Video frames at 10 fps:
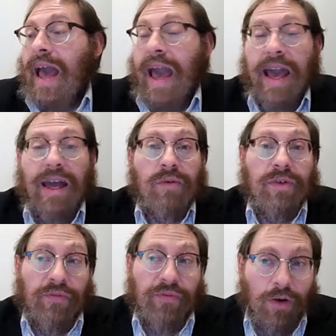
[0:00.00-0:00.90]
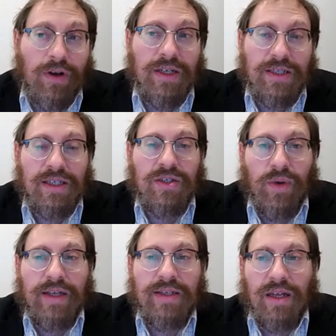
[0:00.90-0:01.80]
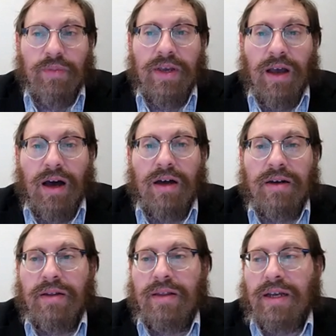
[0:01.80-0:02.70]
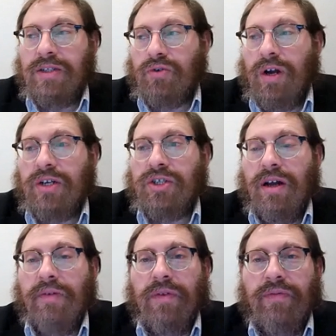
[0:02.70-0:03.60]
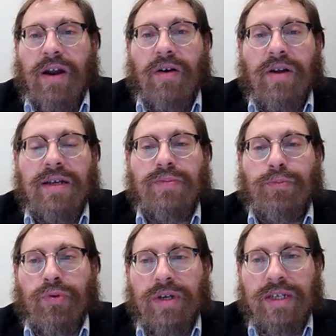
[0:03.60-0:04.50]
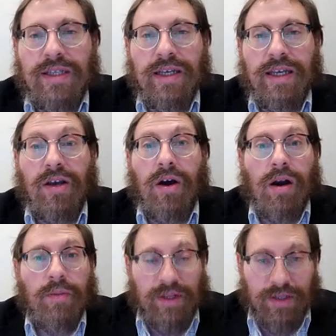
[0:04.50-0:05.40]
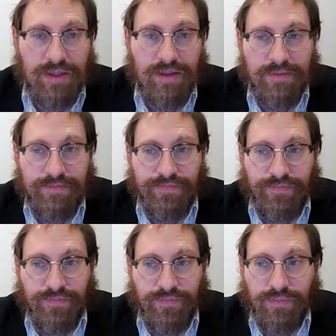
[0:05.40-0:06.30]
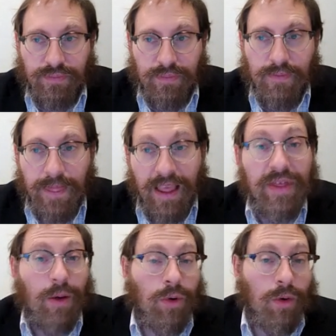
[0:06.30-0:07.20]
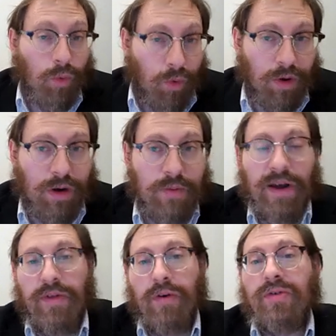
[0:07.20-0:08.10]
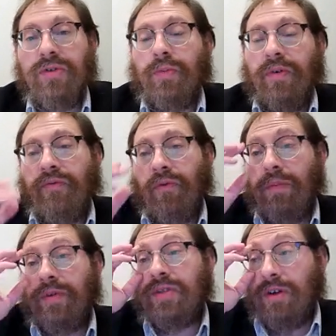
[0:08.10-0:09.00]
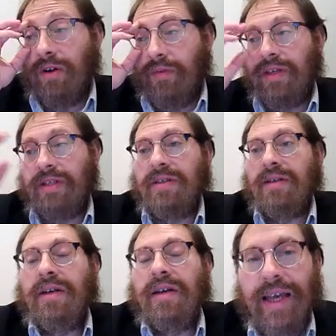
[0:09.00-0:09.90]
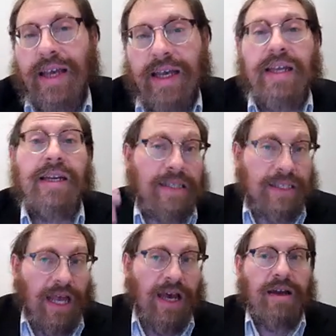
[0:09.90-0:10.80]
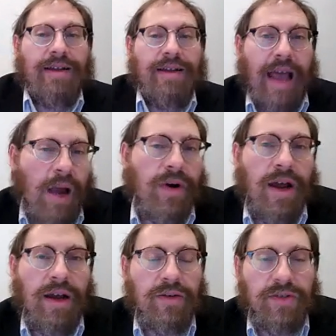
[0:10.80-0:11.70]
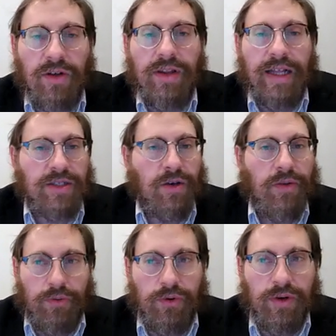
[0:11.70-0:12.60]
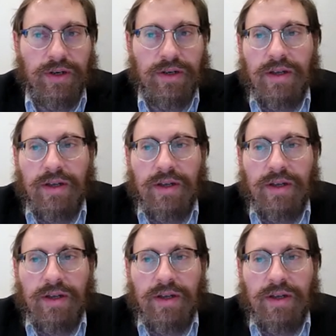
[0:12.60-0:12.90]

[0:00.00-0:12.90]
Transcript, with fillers: And the focus this week is going to be on the construction of the various priestly garments that were worn by those who performed the service in said tabernacle. So let's go through it.